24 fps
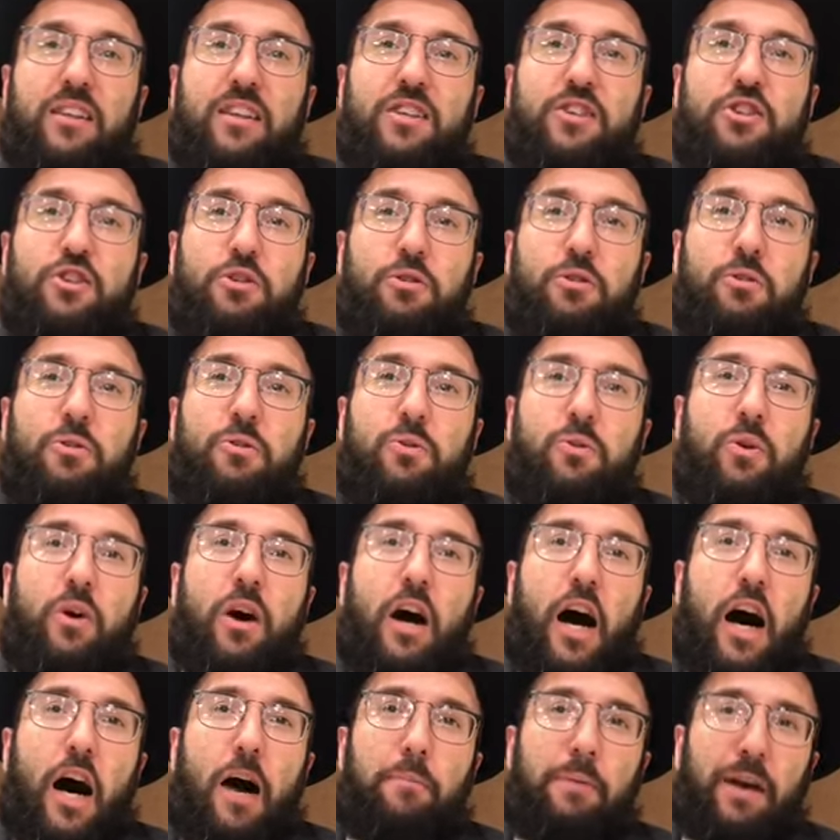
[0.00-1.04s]
the
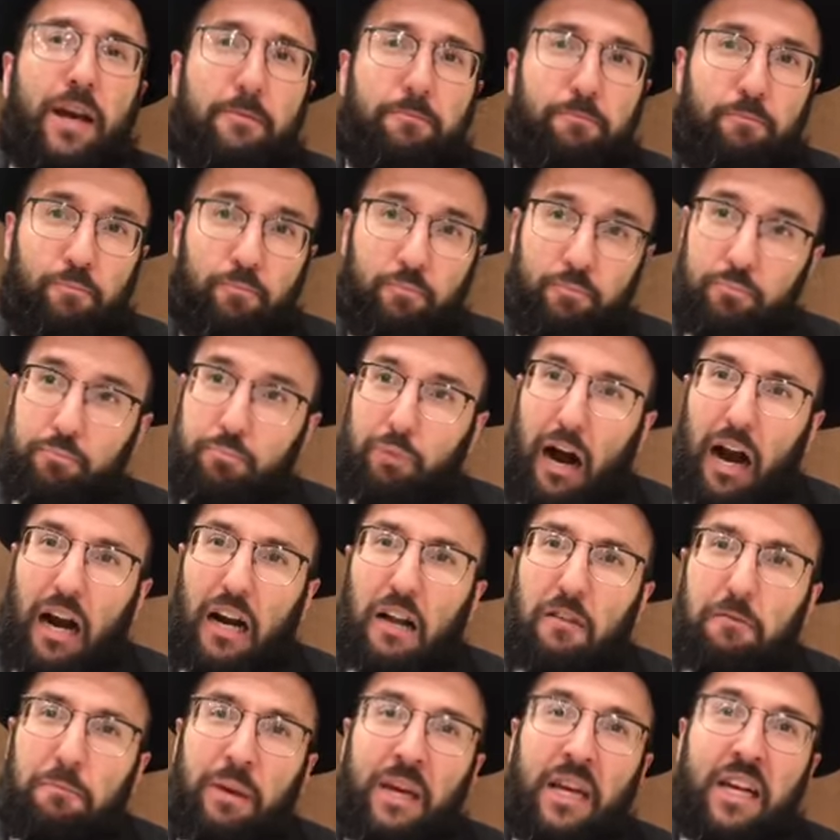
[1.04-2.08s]
Jew, a big part
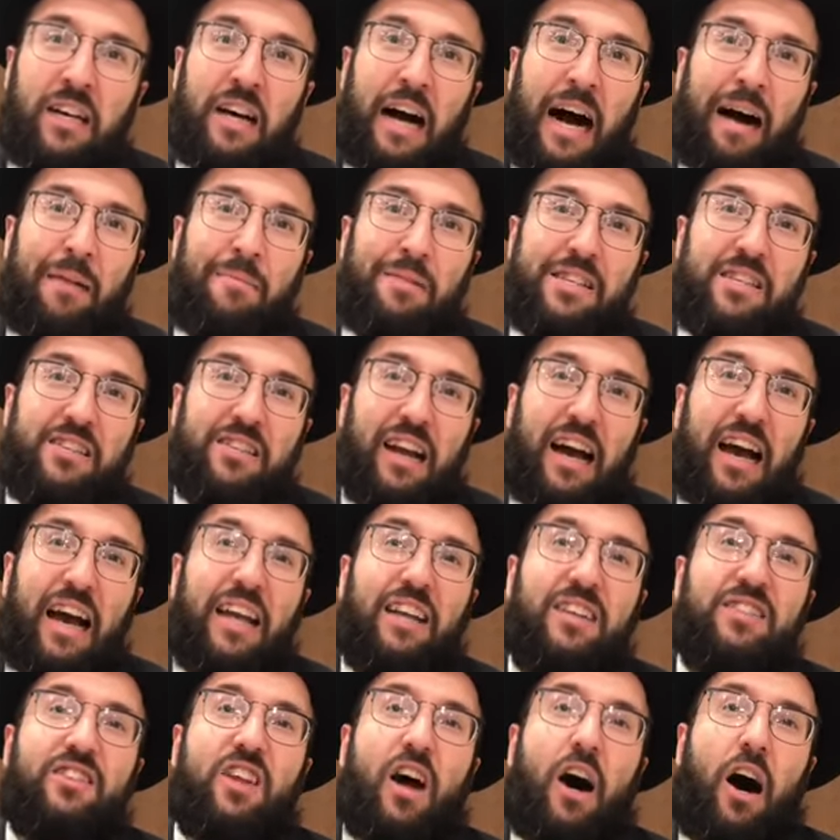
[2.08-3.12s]
of being Am Yisrael
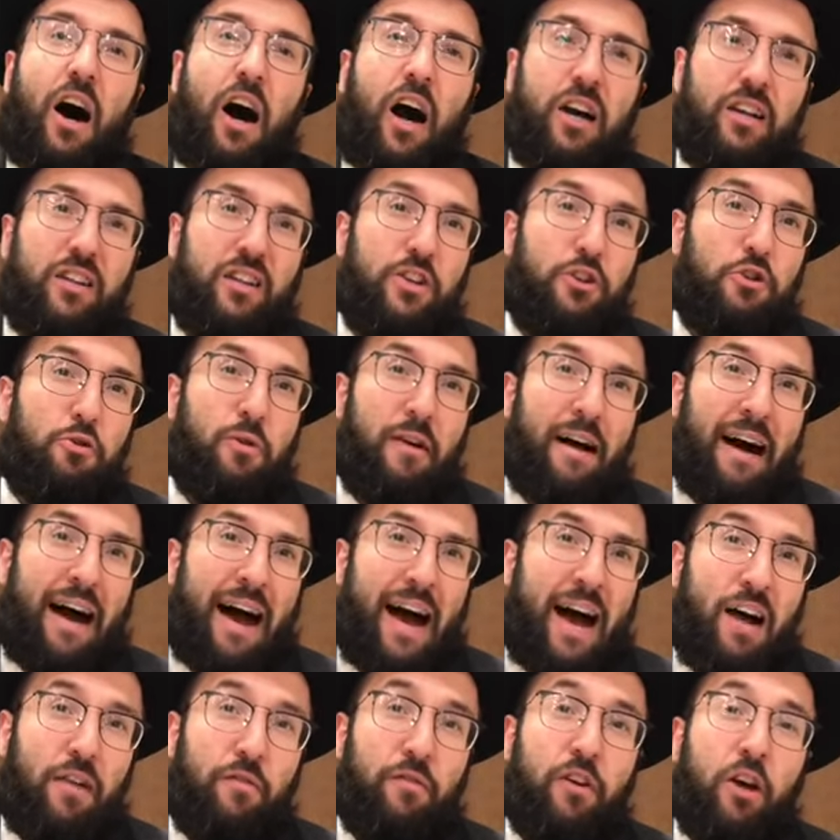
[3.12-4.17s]
is the heart that you
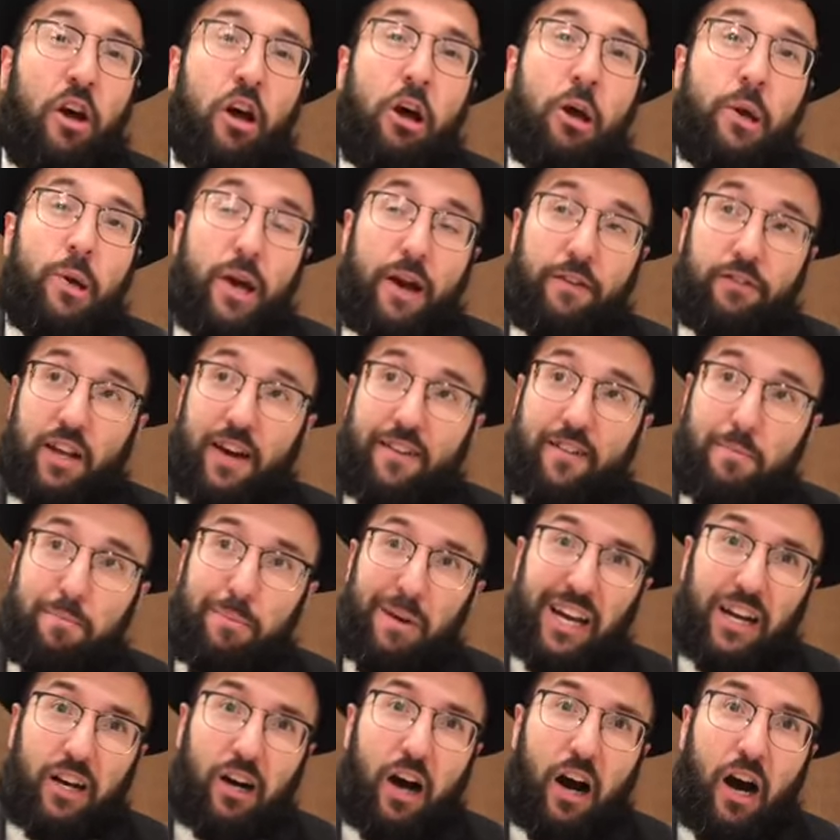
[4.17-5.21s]
have. You have to have a
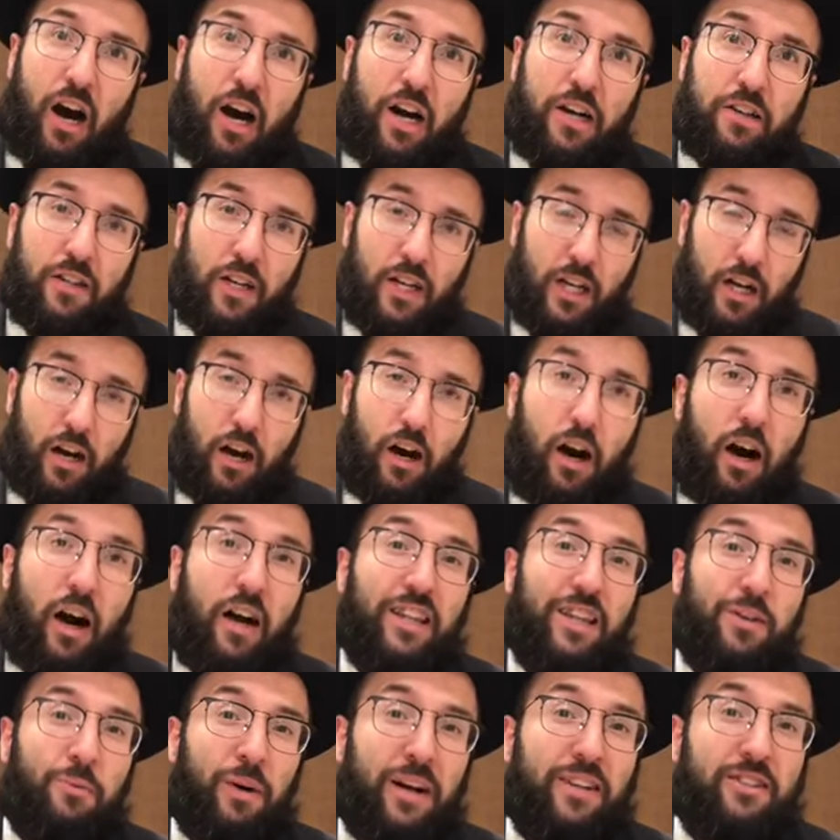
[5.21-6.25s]
big heart, a heart
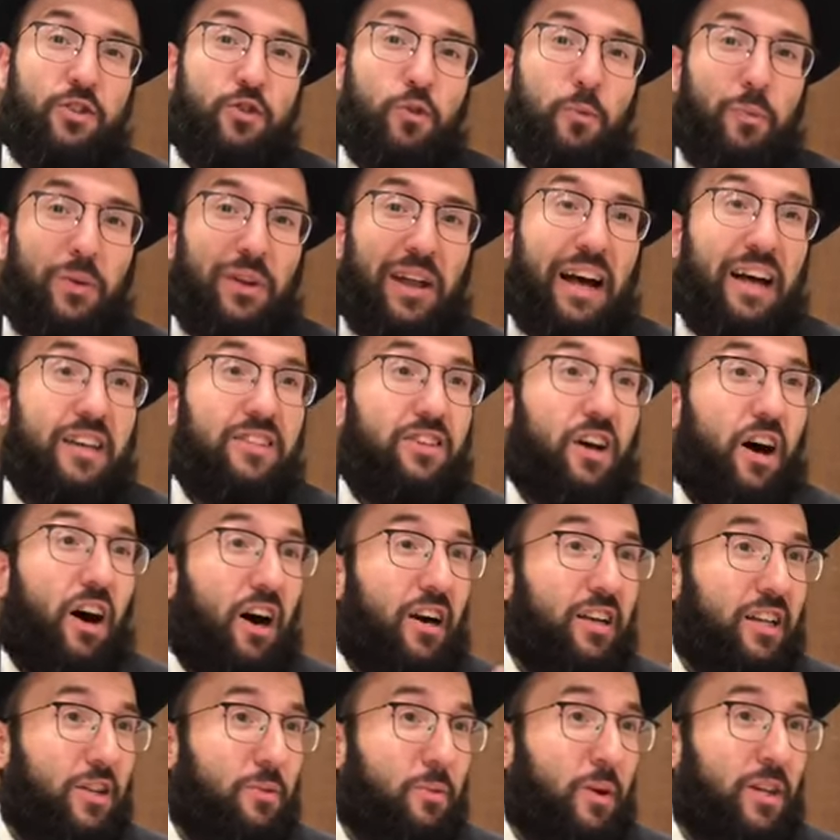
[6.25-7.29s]
that wants to bless, a heart
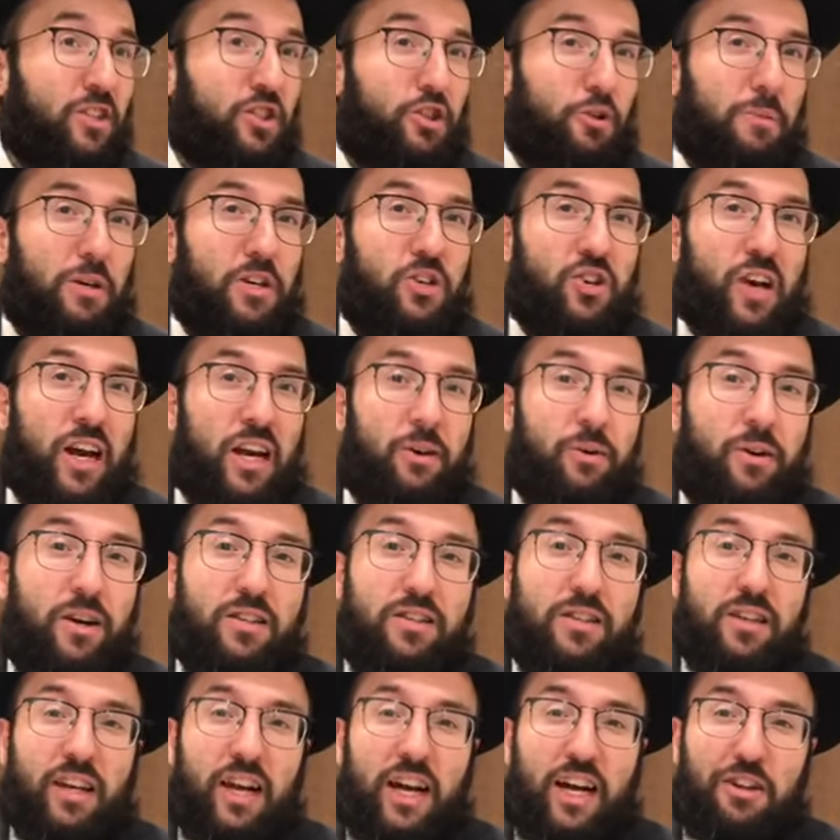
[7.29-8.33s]
that wants to be generous.
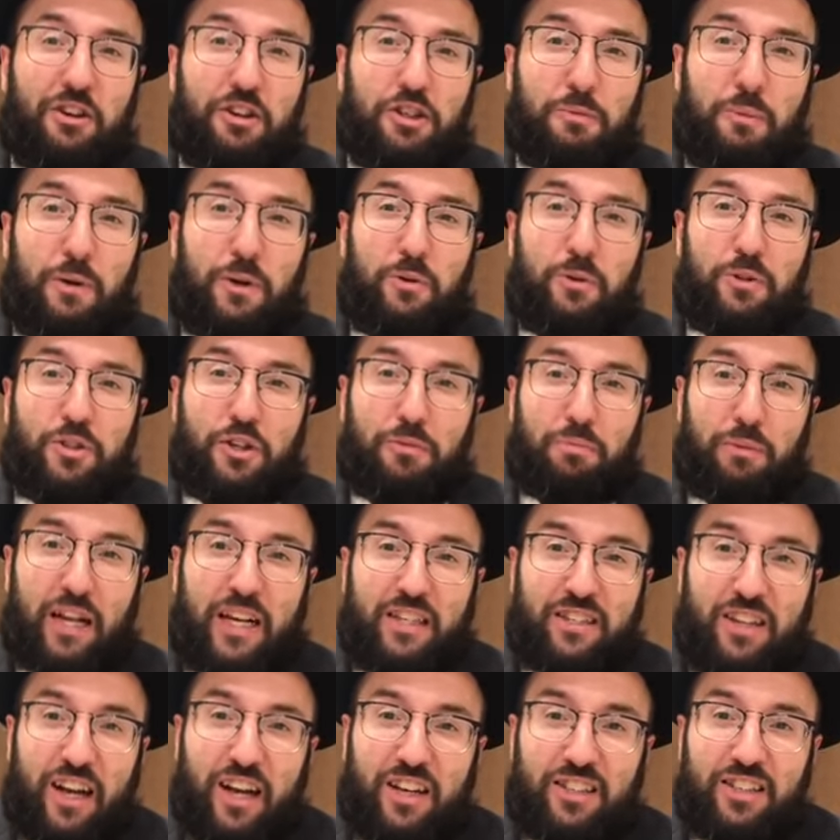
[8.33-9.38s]
And HaKadosh Baruch Hu should bless
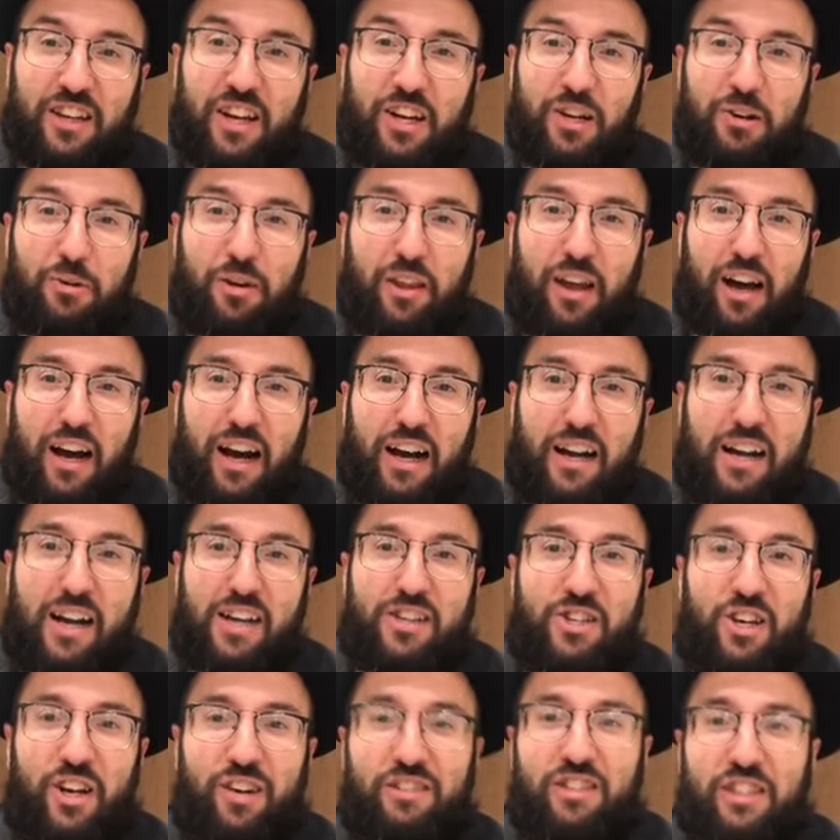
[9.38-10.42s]
us with a Hag
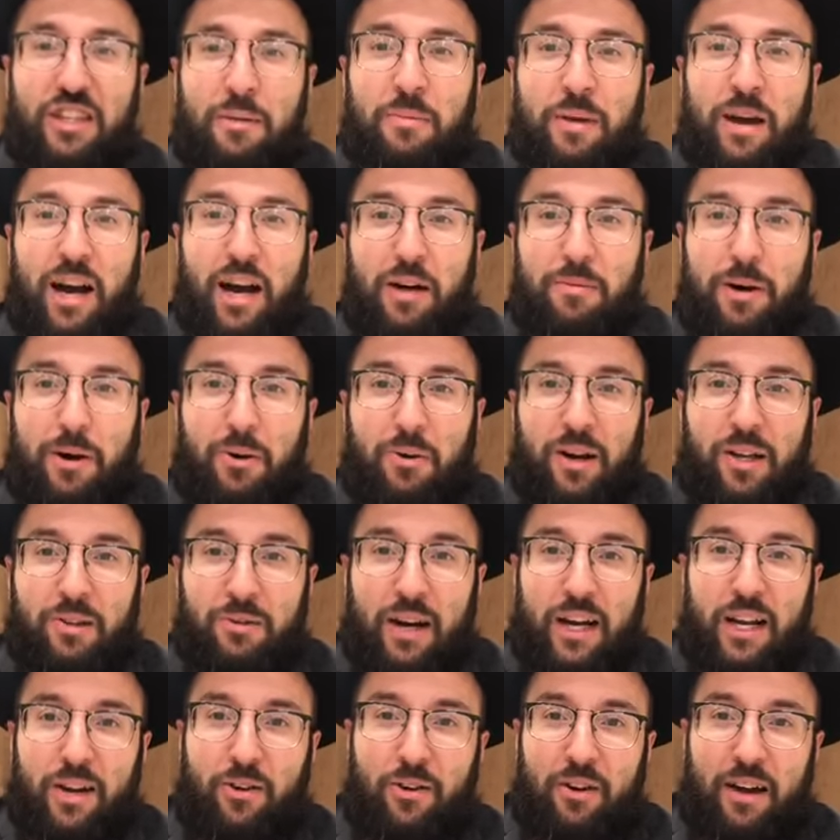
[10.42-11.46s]
Kasher V'Sameach. Baruch
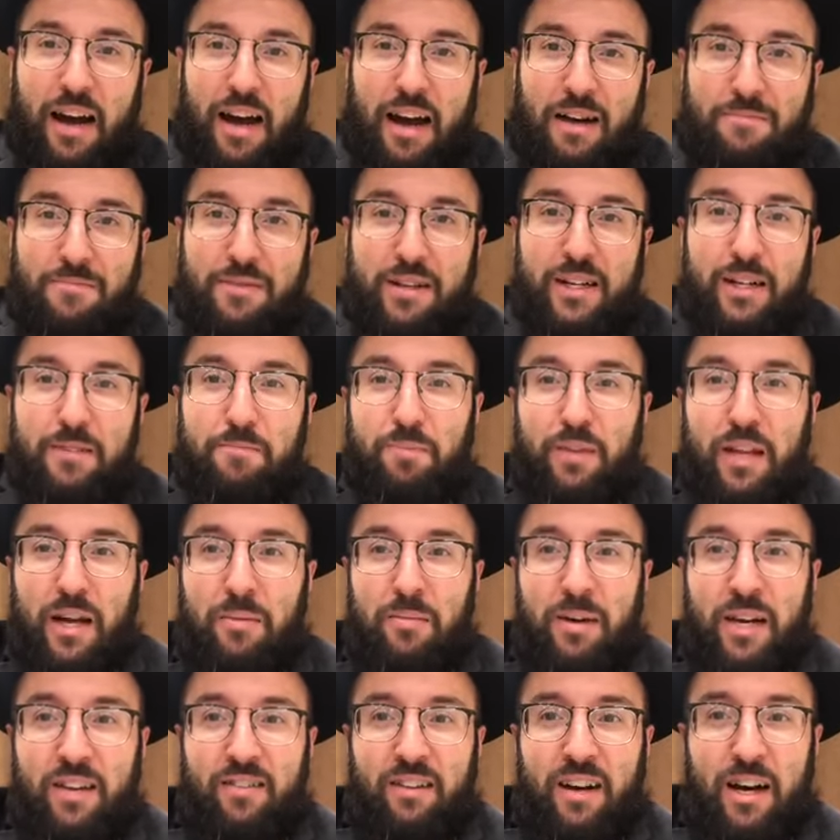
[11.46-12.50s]
Adonai Le'olam.
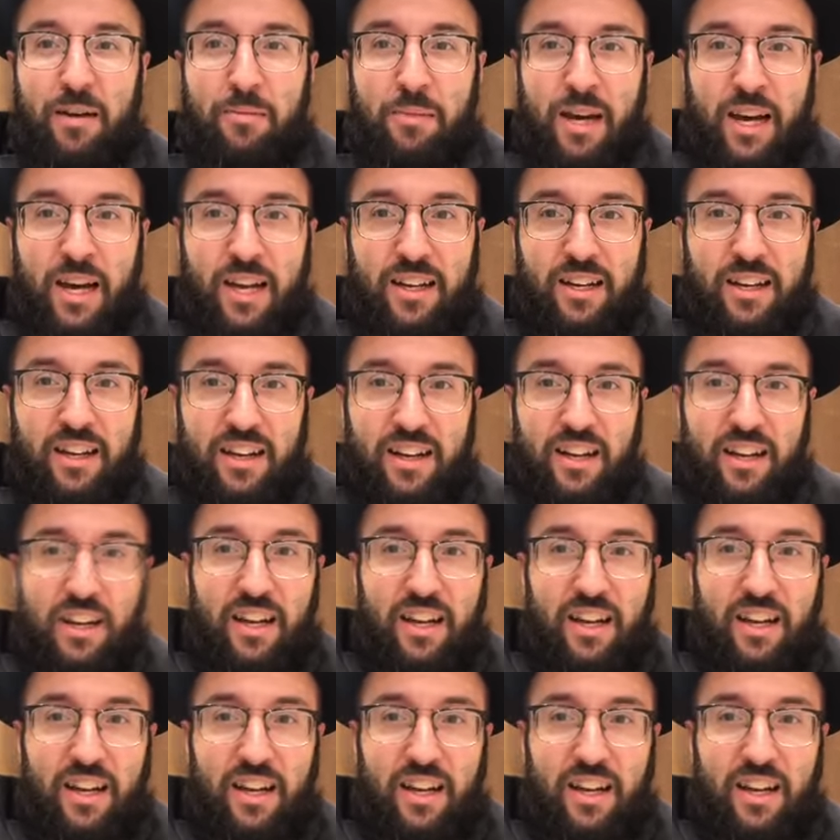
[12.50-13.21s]
Amen V'Amen.